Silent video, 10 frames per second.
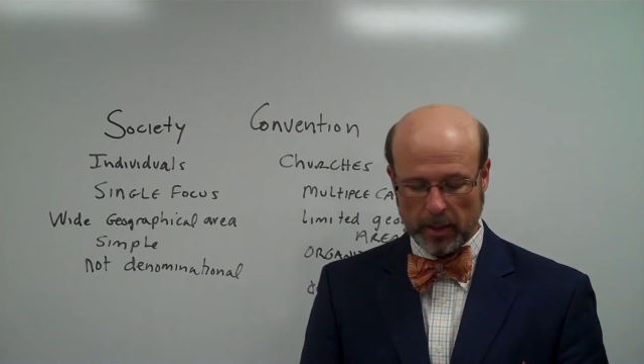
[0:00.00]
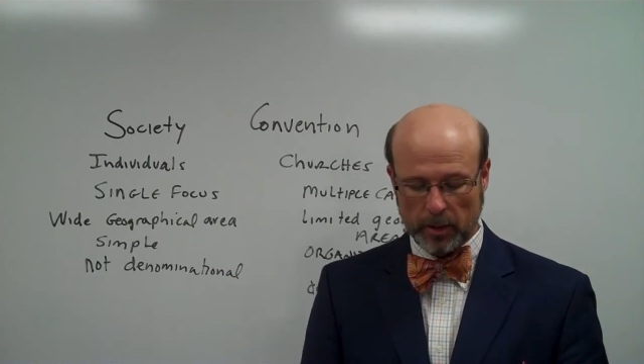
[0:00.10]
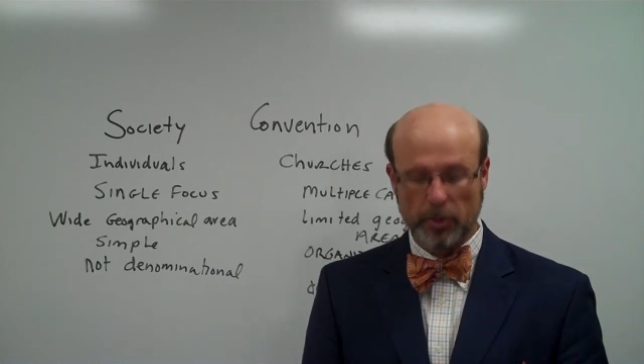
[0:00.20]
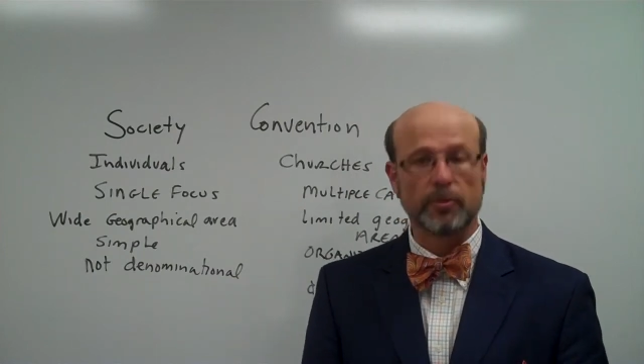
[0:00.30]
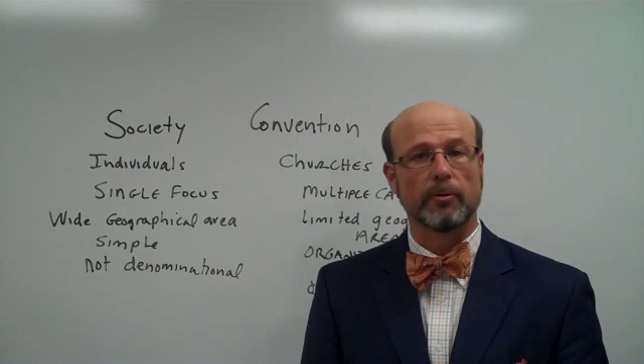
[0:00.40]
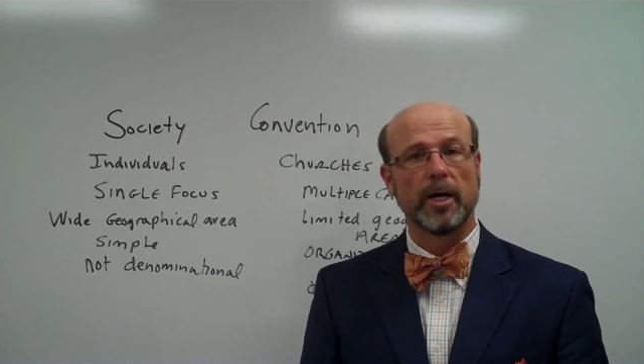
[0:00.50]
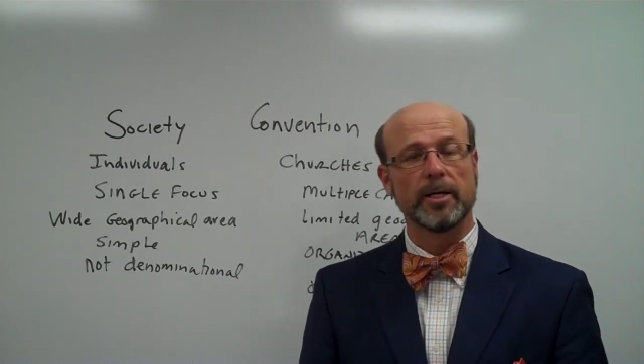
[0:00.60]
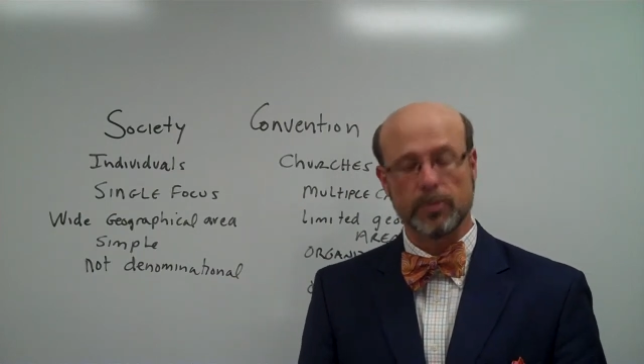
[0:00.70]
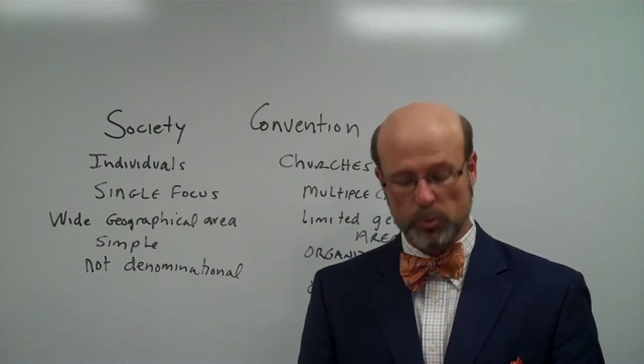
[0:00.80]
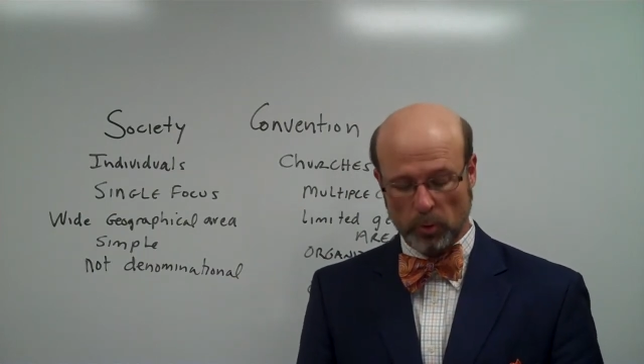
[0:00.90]
Luther
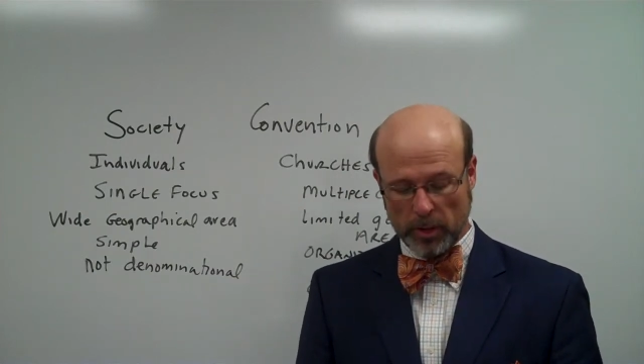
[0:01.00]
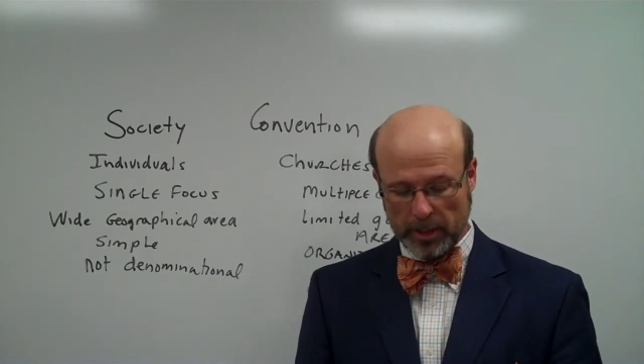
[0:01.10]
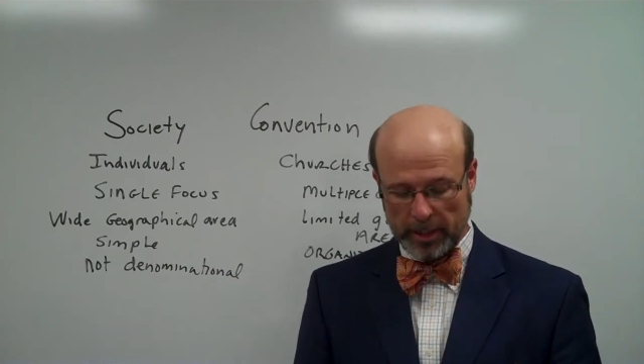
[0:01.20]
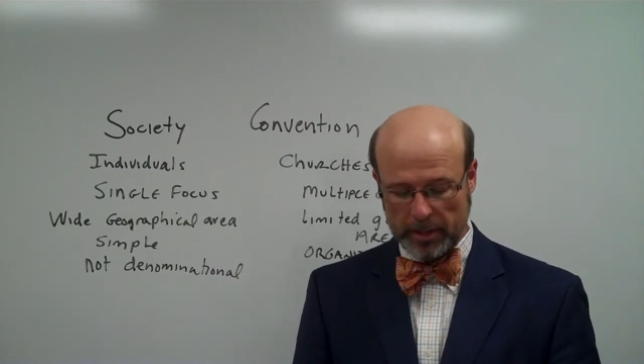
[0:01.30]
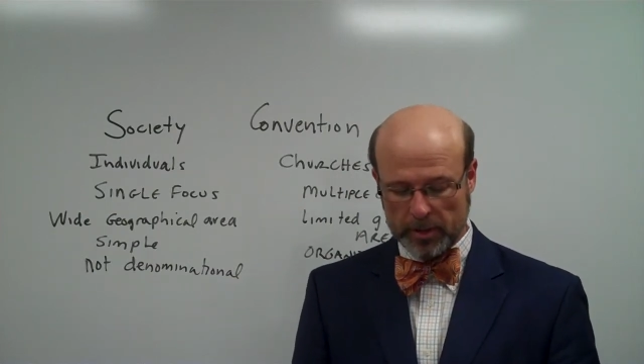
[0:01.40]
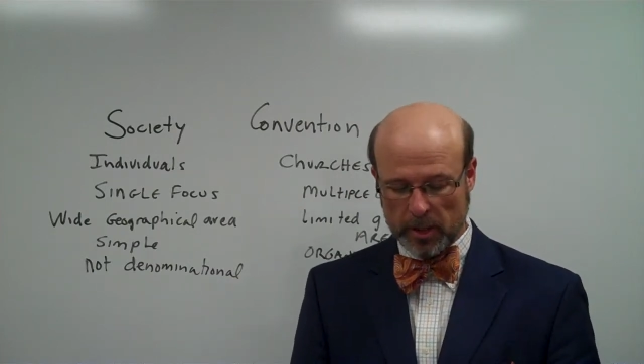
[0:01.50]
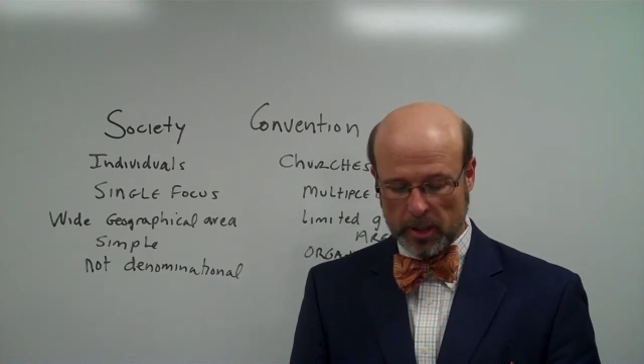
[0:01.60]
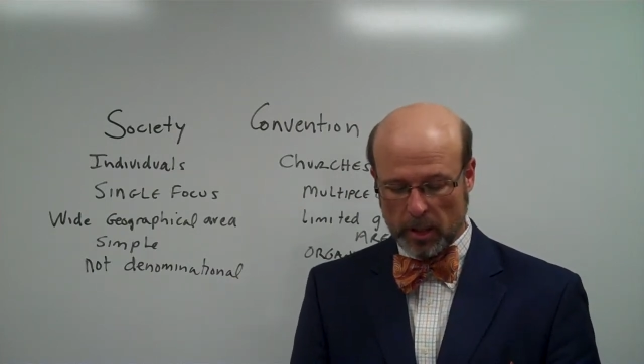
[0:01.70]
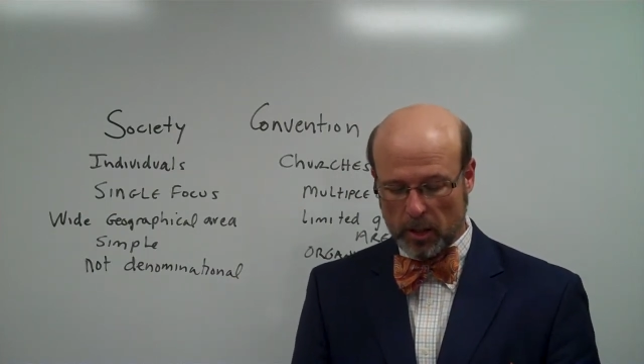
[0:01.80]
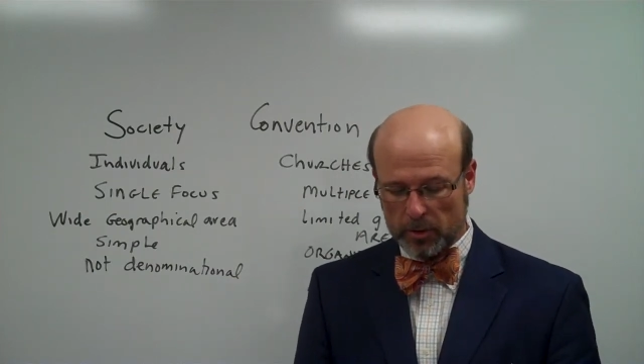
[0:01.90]
Rice was one of these,
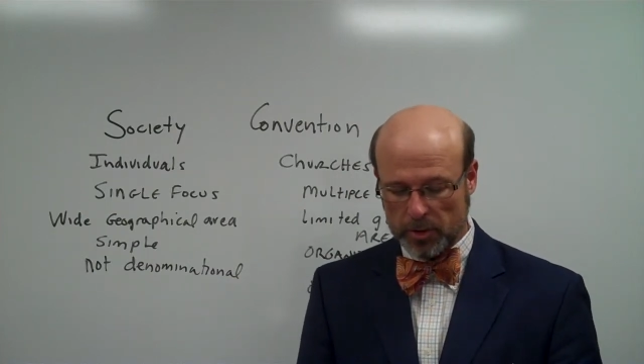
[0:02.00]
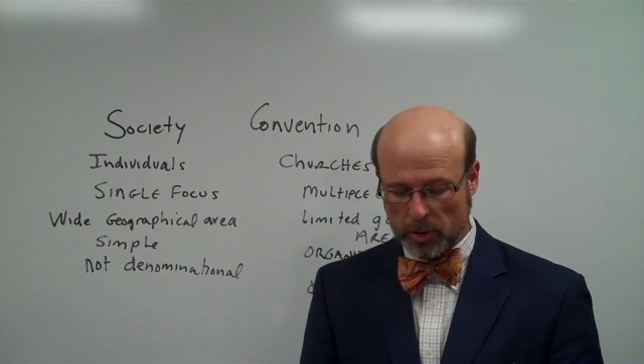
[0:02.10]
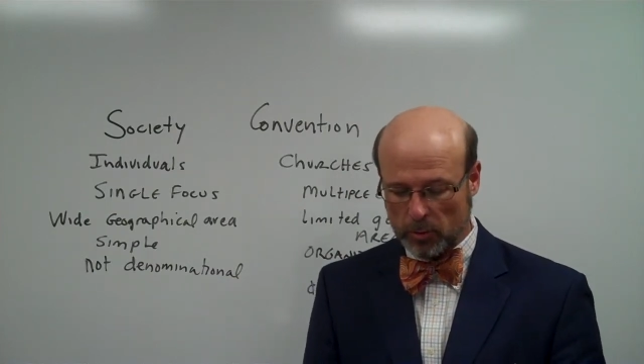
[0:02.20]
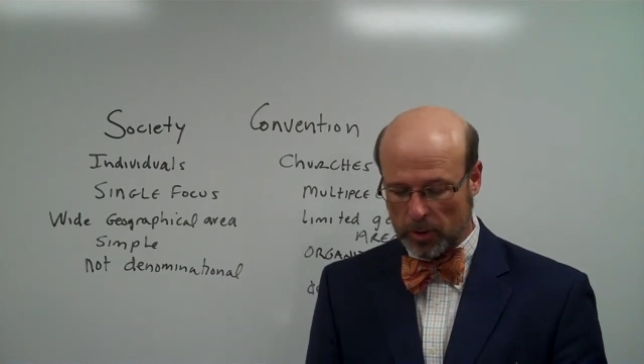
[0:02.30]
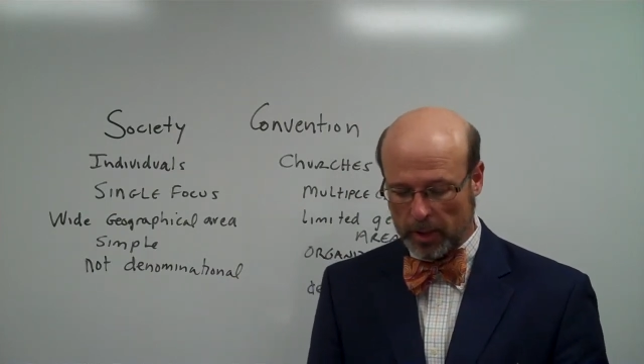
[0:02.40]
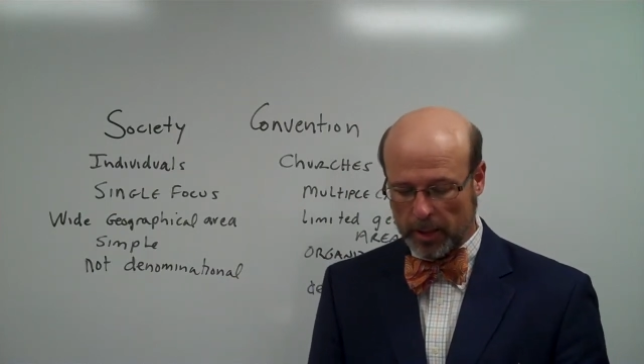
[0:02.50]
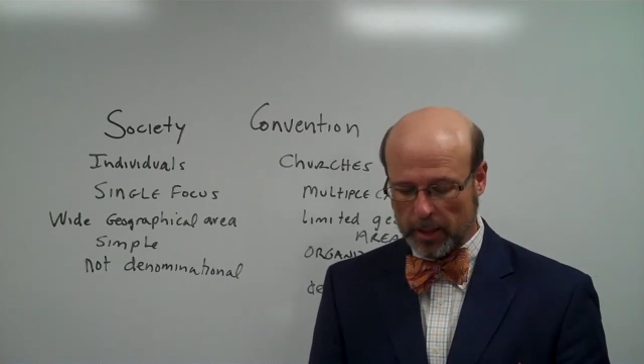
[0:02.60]
also